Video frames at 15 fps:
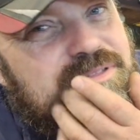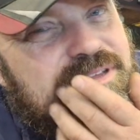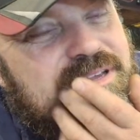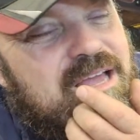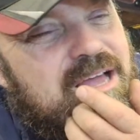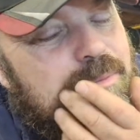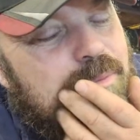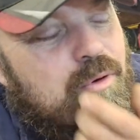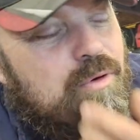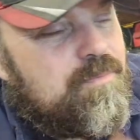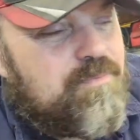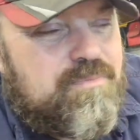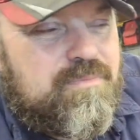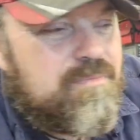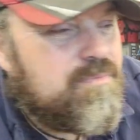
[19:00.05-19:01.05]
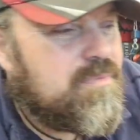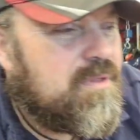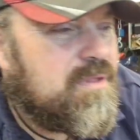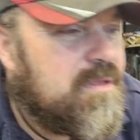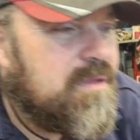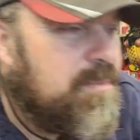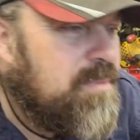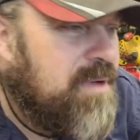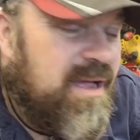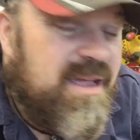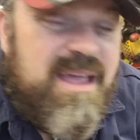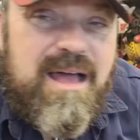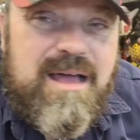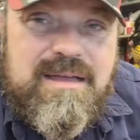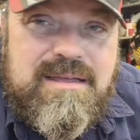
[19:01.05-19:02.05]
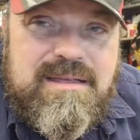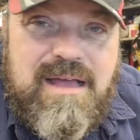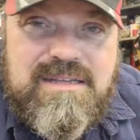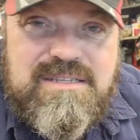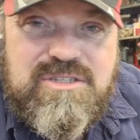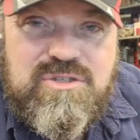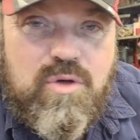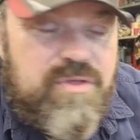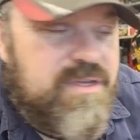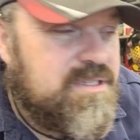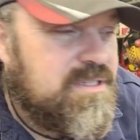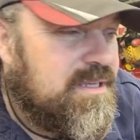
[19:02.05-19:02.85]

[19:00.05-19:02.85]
the carport, but I can't store things in the